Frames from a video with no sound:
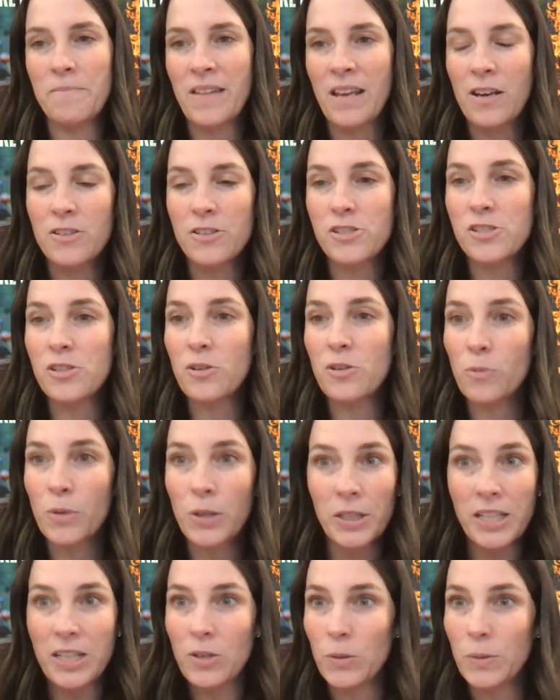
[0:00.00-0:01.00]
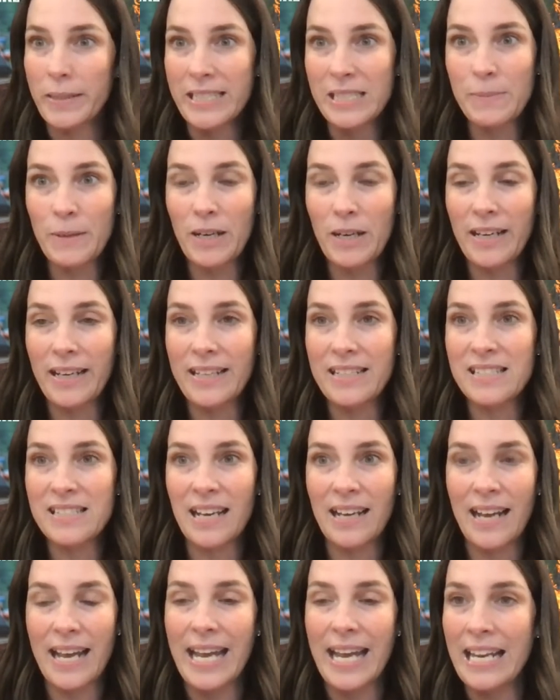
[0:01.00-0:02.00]
just a really cool experience
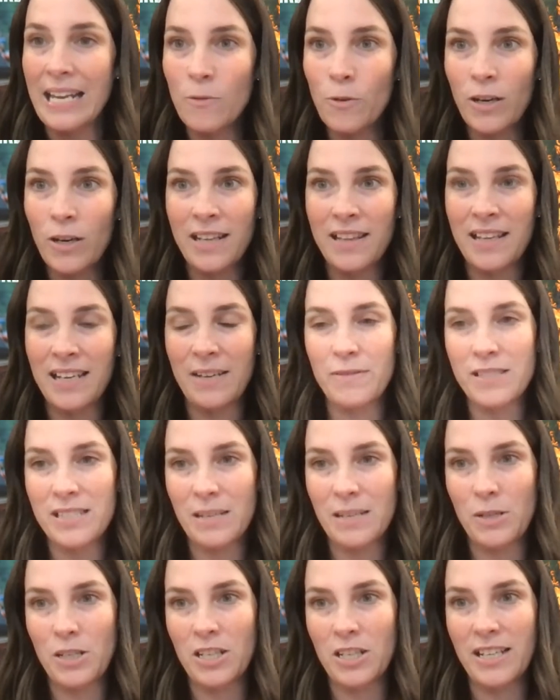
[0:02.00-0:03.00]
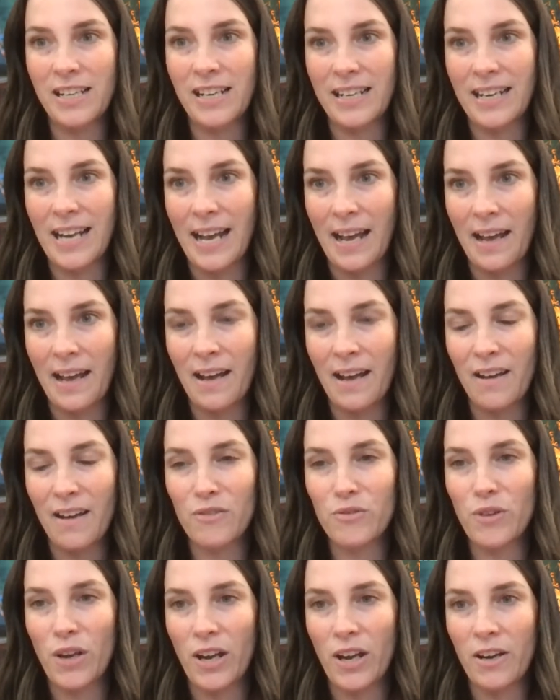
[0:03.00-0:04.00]
that anyone in the Nevus community can
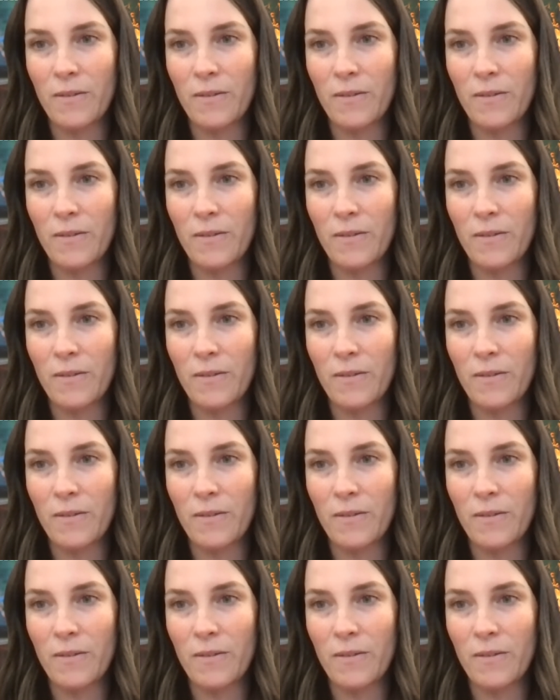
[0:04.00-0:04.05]
have